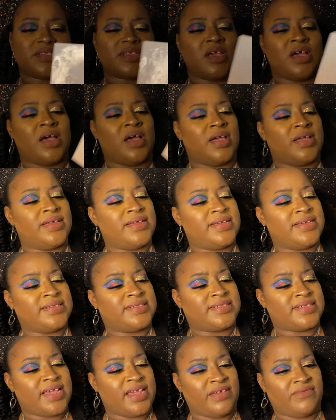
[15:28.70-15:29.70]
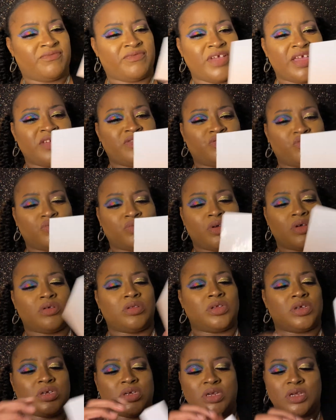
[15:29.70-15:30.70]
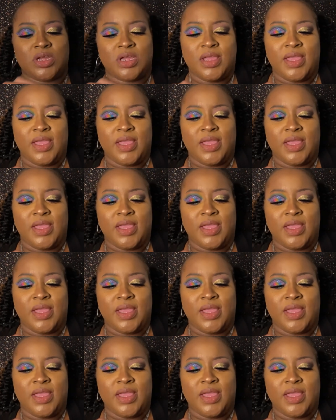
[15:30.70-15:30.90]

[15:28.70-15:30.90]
It's a facial roller,